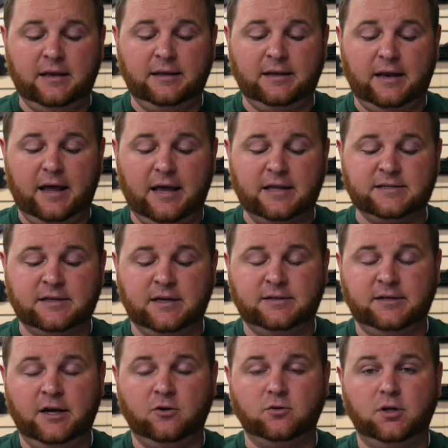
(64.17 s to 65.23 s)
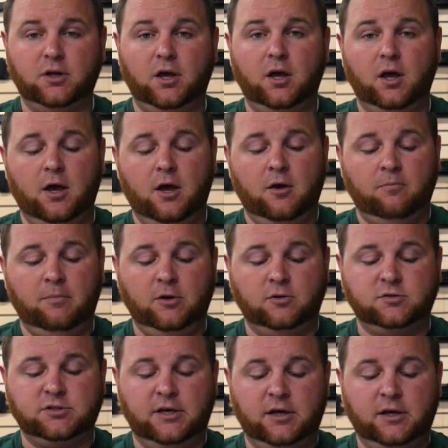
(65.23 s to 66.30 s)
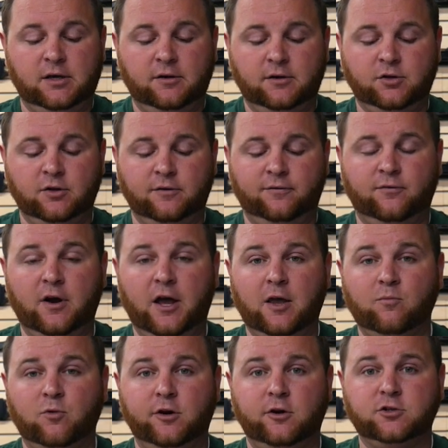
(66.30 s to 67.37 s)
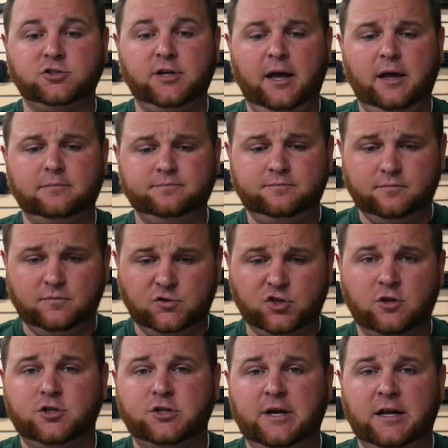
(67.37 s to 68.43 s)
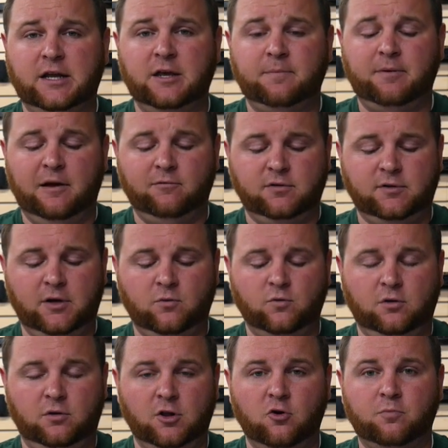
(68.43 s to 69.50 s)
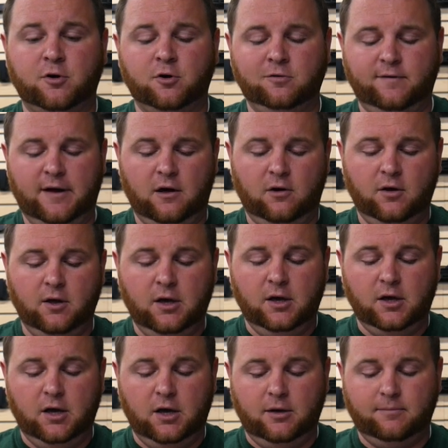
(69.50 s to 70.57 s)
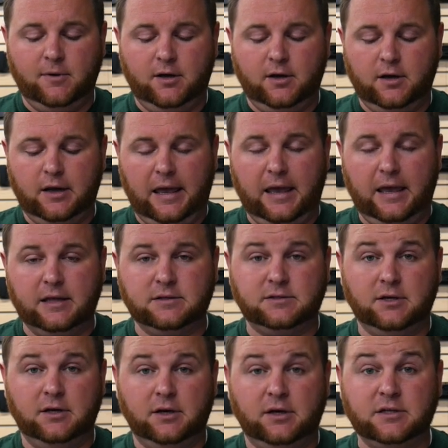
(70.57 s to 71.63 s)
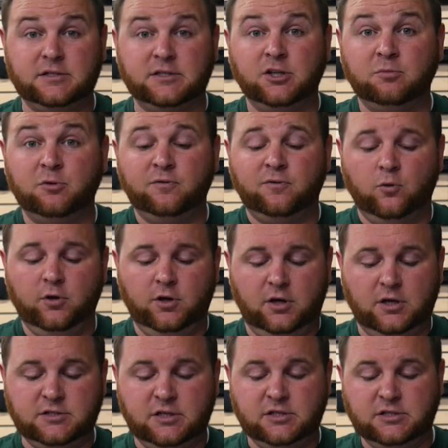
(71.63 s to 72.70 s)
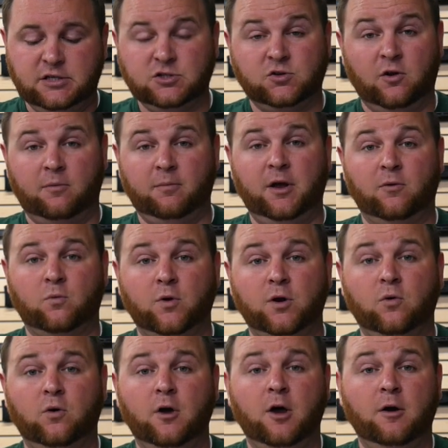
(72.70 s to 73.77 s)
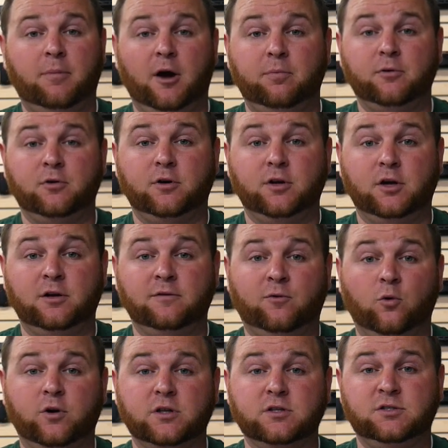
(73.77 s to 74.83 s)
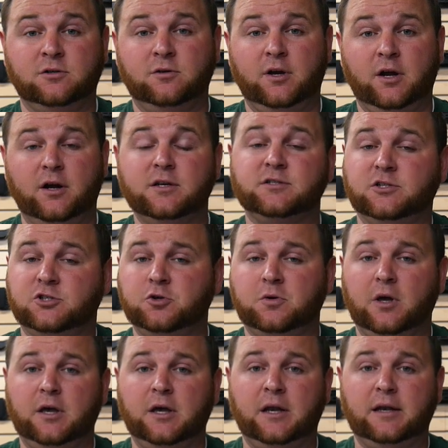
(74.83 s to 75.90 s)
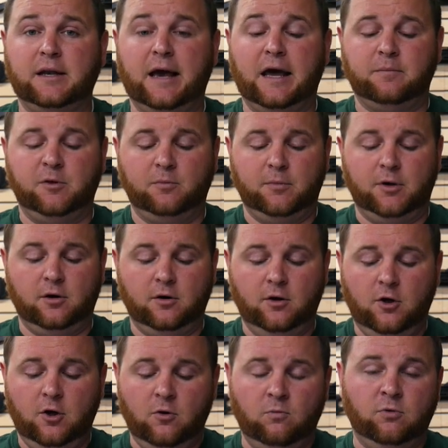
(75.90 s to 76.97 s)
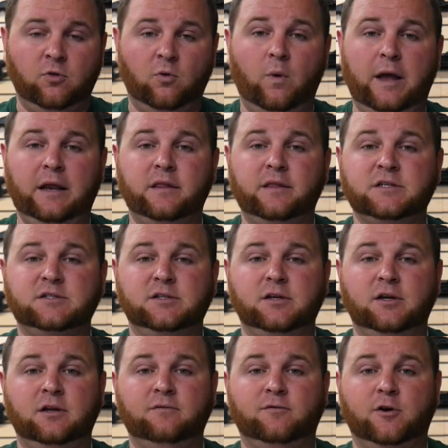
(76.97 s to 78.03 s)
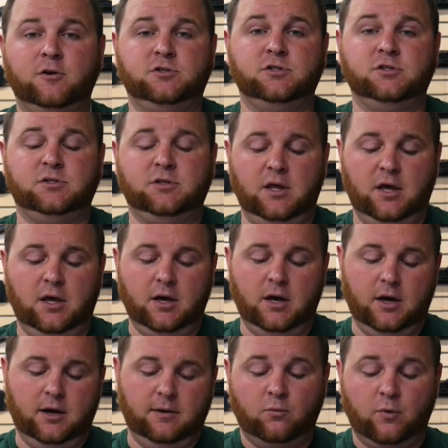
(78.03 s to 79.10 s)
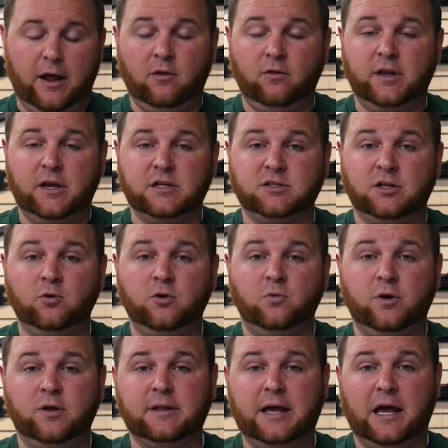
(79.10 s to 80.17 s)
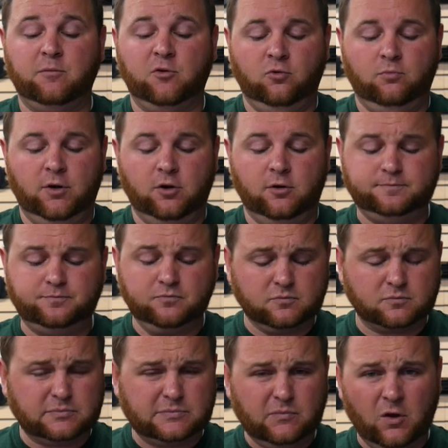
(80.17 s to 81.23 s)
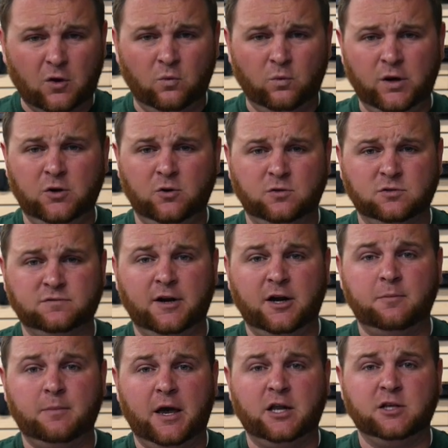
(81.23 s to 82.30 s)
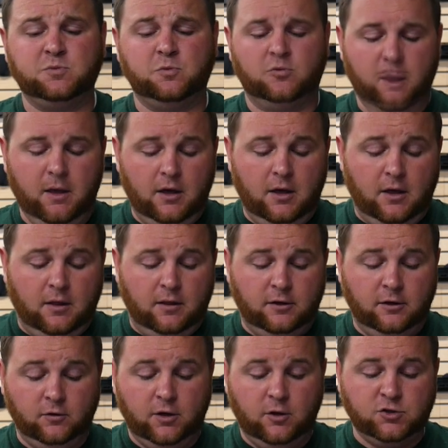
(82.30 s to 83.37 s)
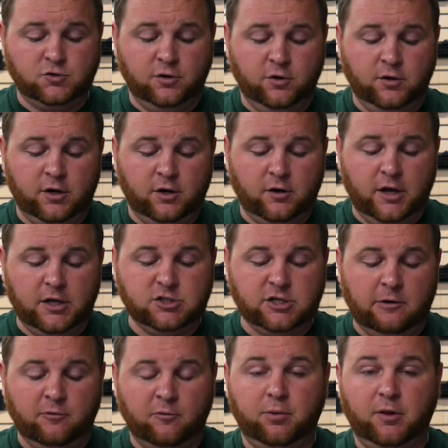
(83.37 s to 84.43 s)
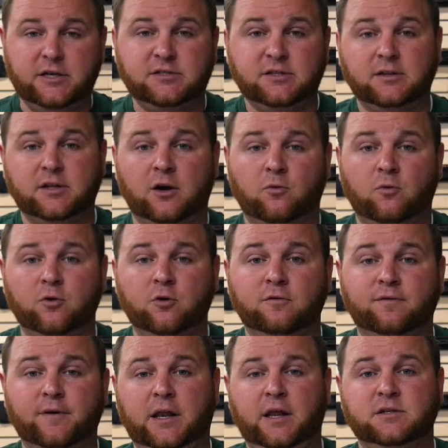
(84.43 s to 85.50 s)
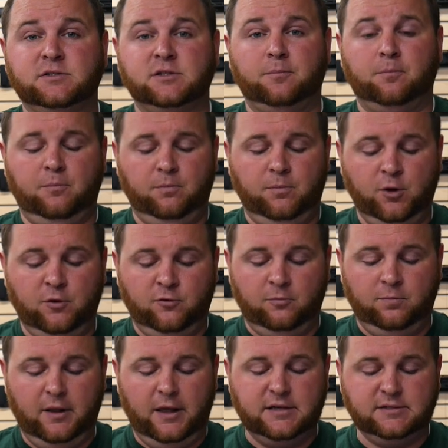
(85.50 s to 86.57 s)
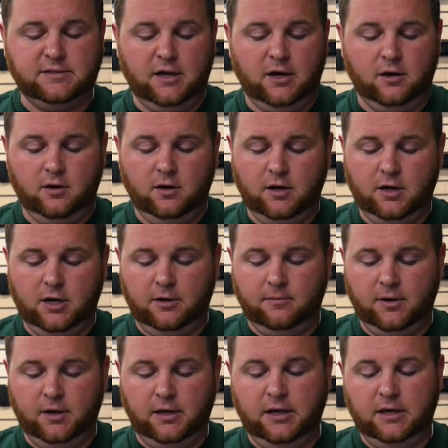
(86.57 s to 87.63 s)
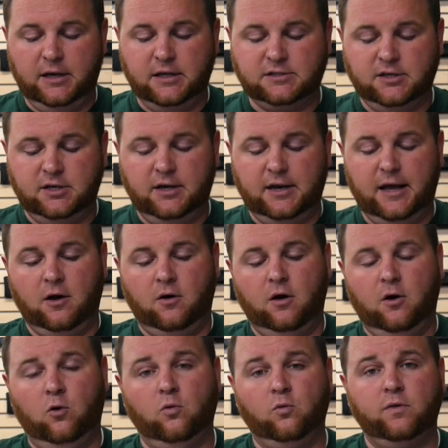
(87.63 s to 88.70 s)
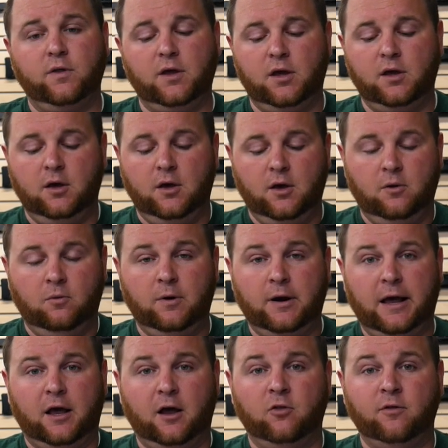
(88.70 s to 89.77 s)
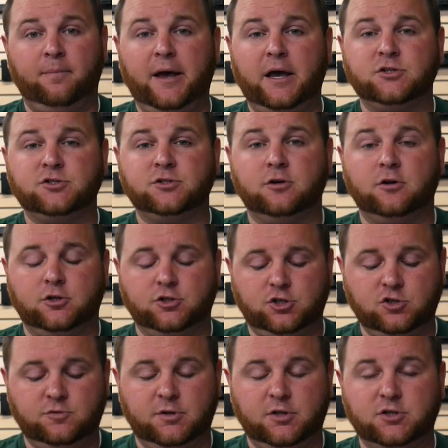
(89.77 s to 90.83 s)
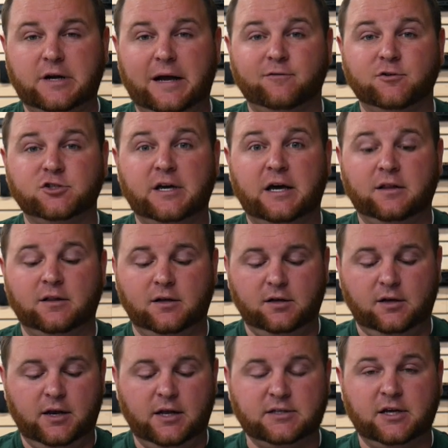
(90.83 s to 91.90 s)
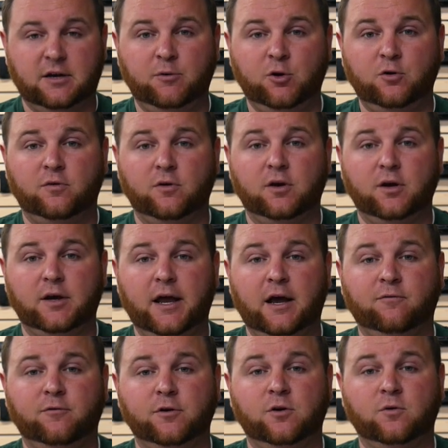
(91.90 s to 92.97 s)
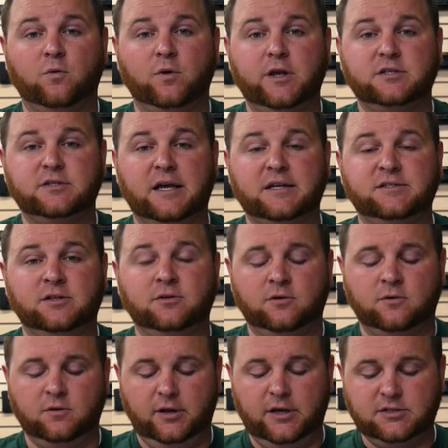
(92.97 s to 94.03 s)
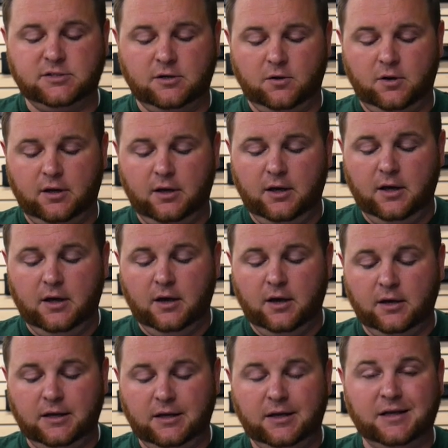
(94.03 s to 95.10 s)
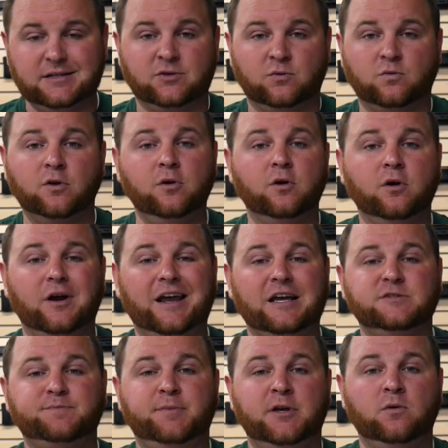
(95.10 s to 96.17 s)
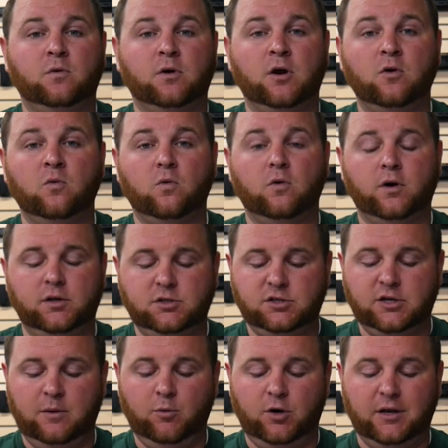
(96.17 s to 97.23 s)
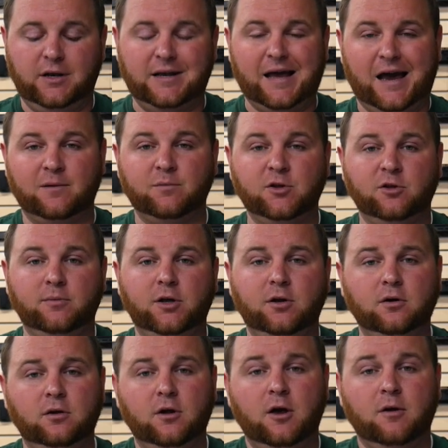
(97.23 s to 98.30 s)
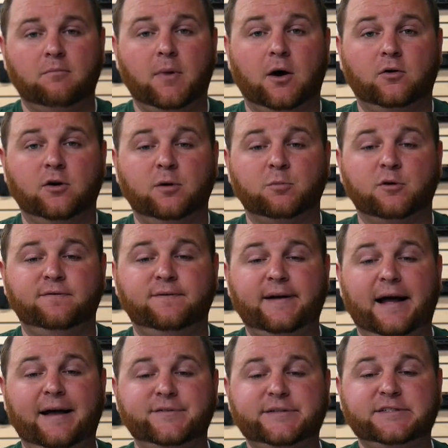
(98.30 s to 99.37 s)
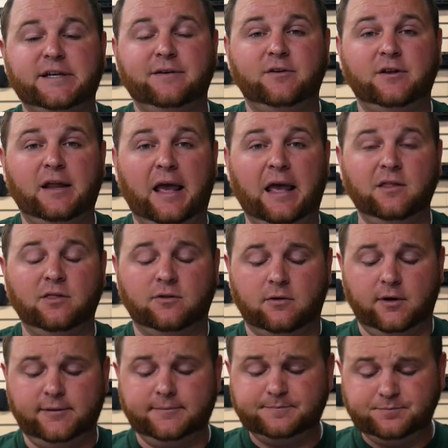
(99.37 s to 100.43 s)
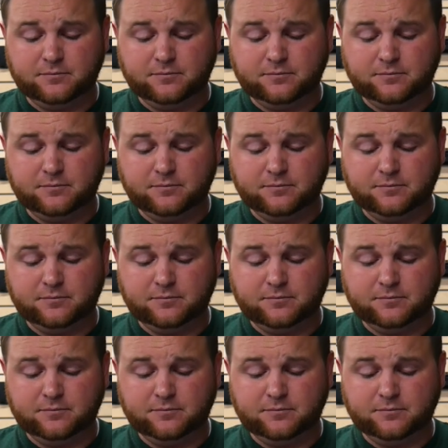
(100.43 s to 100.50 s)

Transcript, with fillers: and then it has an integrally built in to the frame rear sight. So they're trying to keep everything real low profile um, uh, and uh, concealable for you because this is going to be a real popular gun for concealed carry since you can get it 9mm. With the weight of this gun versus the uh, round that it's loaded with 9mm, recoil is very manageable. You'll notice Ruger did a great job of placing their Ruger Phoenix in a beautiful place there. Um, again, it's cut out on the what I call the passenger, or excuse me, the driver's side of the gun. It's got a beautiful cutout for you to reach that cylinder release on it. Again, it's the Ruger SP101 chambered in 9mm, model number 5783,